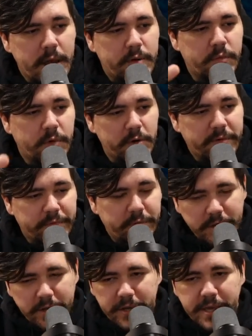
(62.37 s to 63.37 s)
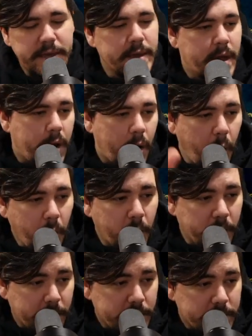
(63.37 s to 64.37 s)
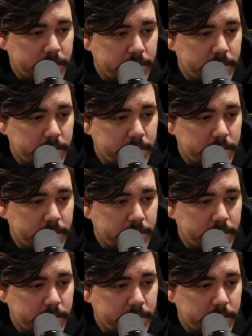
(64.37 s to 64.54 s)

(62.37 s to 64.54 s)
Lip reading: Rogue for Cookie, or,